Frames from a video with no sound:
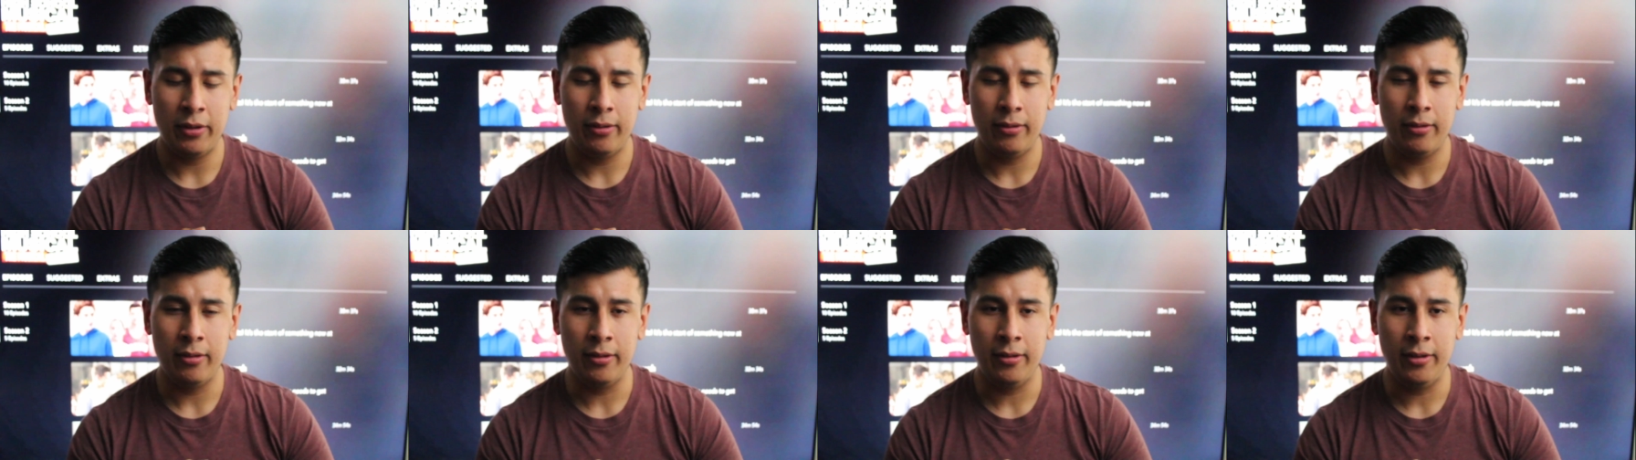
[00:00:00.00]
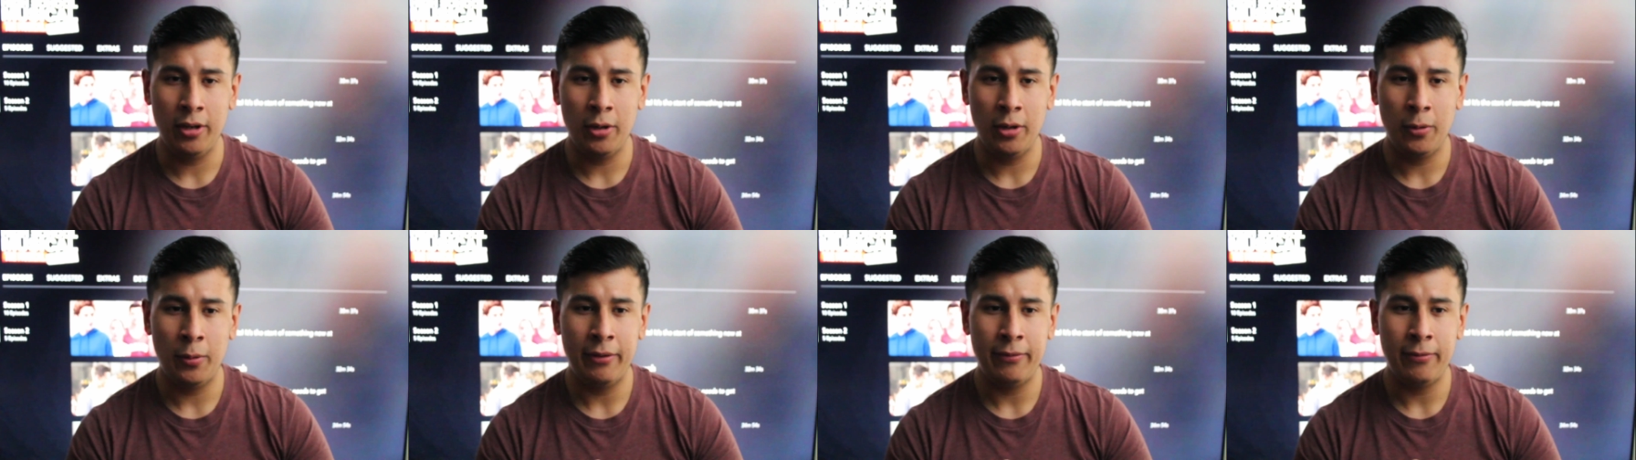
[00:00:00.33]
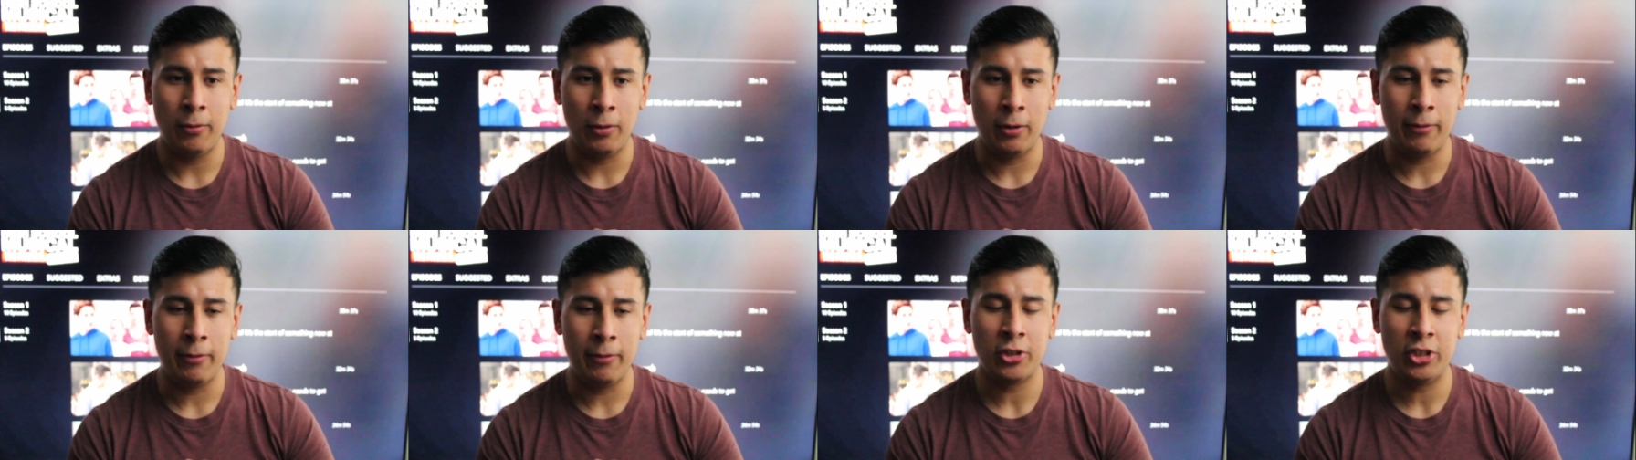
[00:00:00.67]
to deal with.
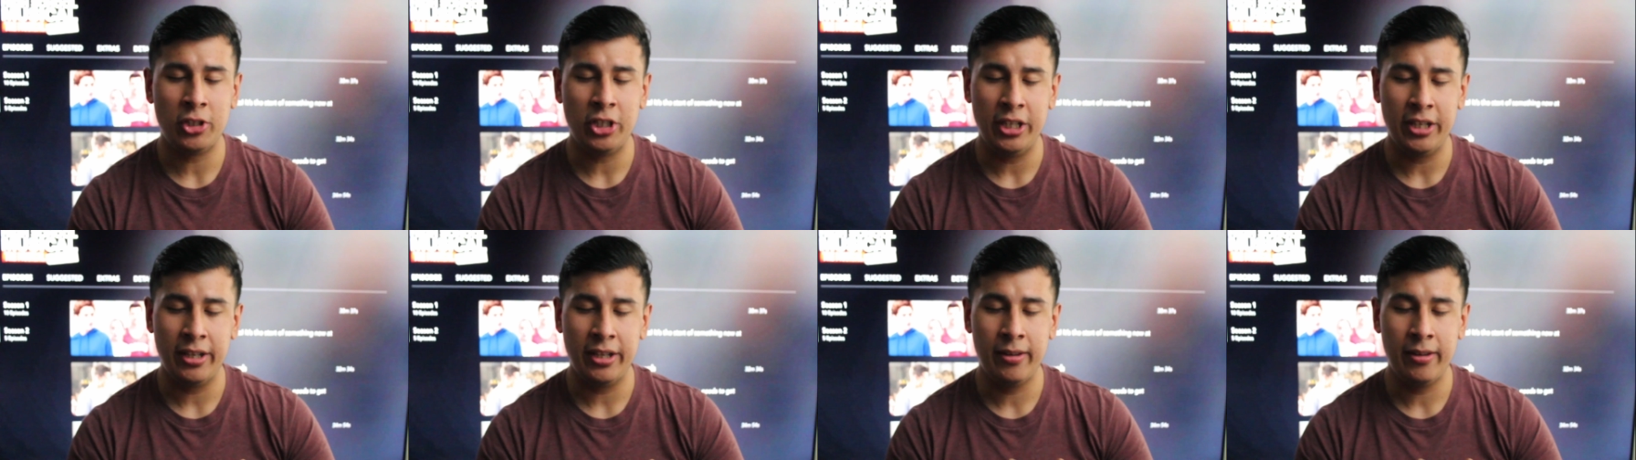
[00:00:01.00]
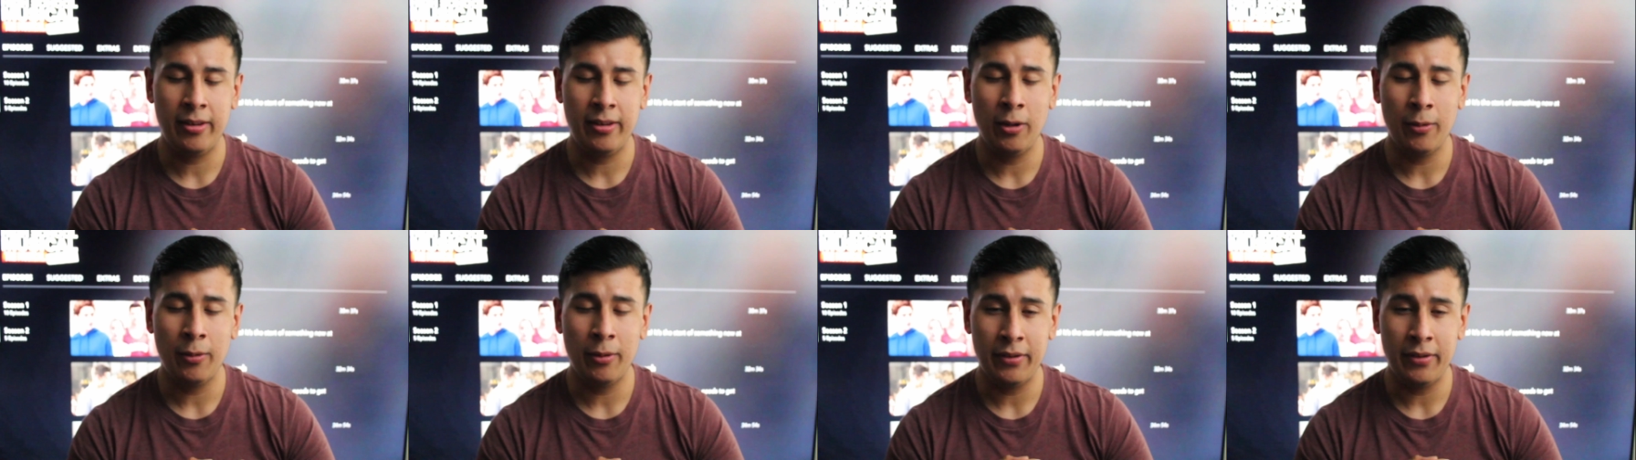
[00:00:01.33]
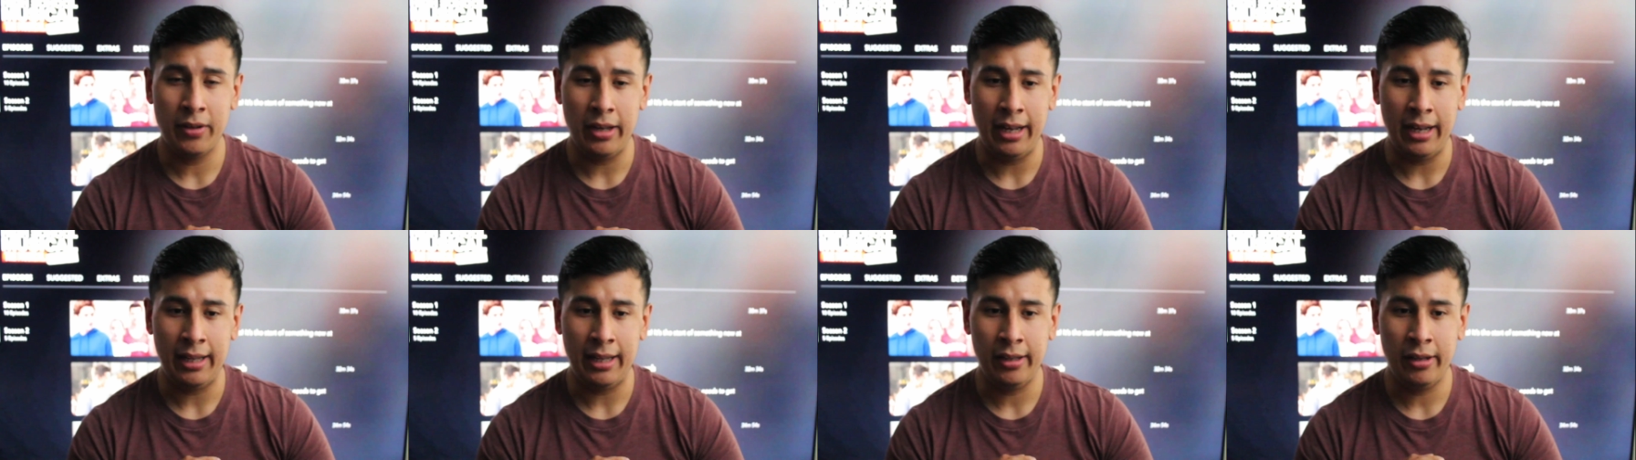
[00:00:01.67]
Well, for Gina to deal with
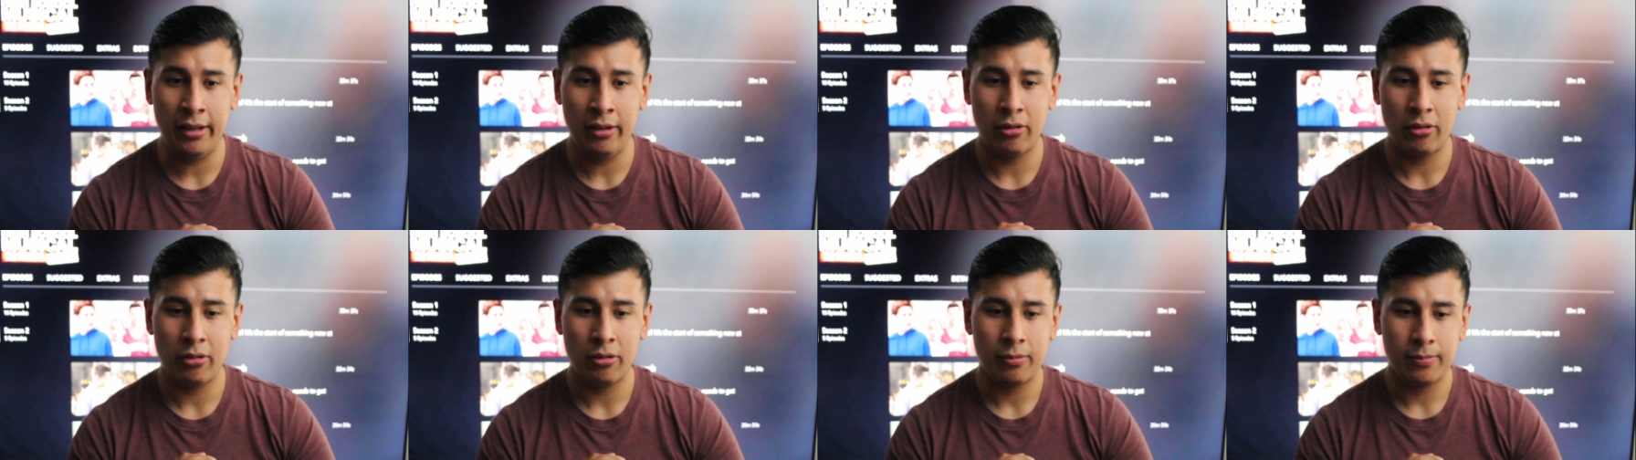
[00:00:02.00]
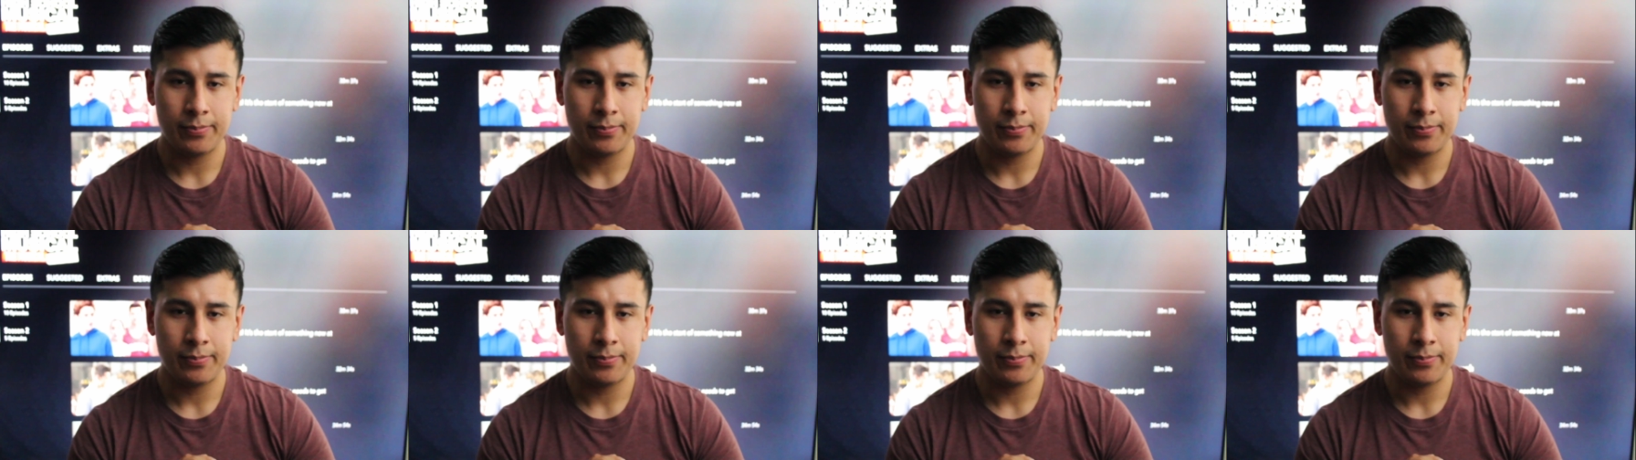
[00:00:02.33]
it, at least.